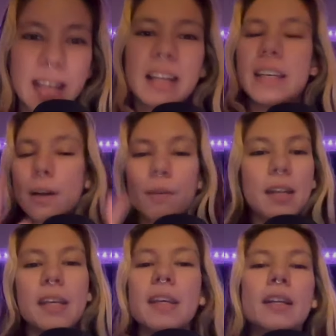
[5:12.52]
They're
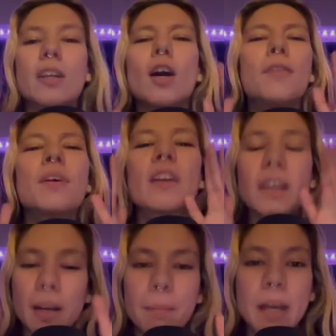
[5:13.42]
already here. They're not even gonna
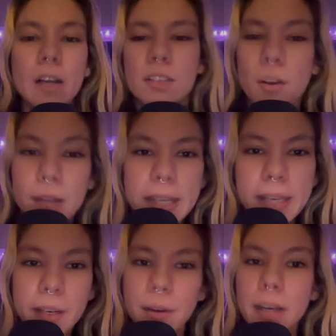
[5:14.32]
come back because they're already
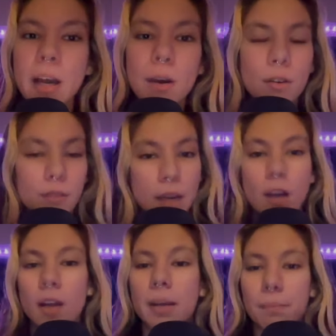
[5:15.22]
here right now. I
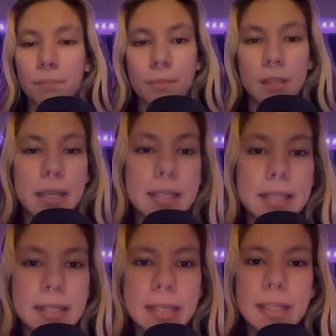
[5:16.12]
got them
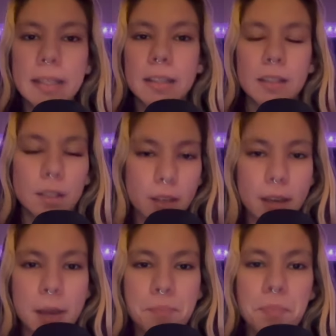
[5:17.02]
instantly,
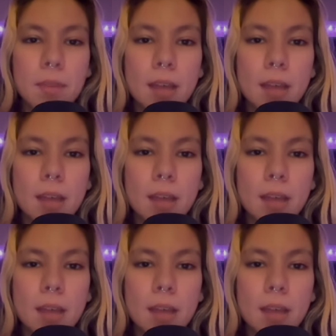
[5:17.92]
okay?